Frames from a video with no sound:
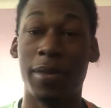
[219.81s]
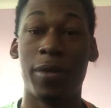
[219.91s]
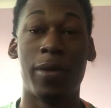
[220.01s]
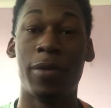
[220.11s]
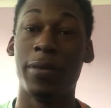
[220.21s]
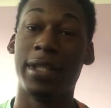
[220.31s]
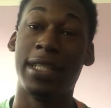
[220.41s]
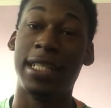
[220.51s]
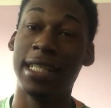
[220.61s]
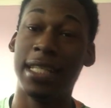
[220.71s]
But what we
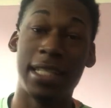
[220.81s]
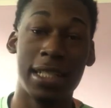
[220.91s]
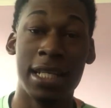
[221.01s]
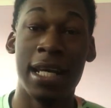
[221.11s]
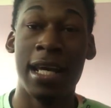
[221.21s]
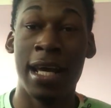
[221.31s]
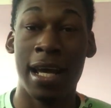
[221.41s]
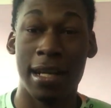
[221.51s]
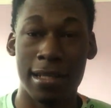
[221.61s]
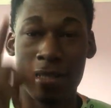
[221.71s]
did,
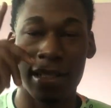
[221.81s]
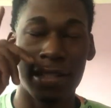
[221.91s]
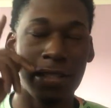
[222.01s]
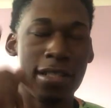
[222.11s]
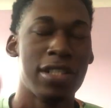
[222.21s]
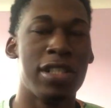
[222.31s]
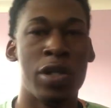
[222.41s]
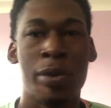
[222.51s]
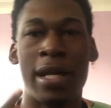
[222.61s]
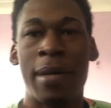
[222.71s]
and that's essentially
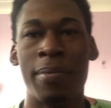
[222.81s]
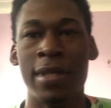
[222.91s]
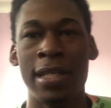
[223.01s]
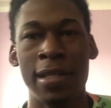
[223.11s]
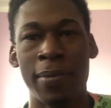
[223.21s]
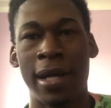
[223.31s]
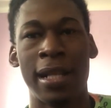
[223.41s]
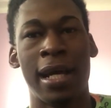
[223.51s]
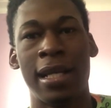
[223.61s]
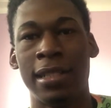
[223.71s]
what I mean by
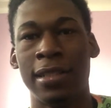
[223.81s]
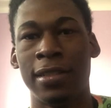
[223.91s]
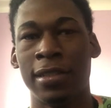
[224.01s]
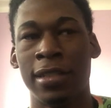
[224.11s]
that is,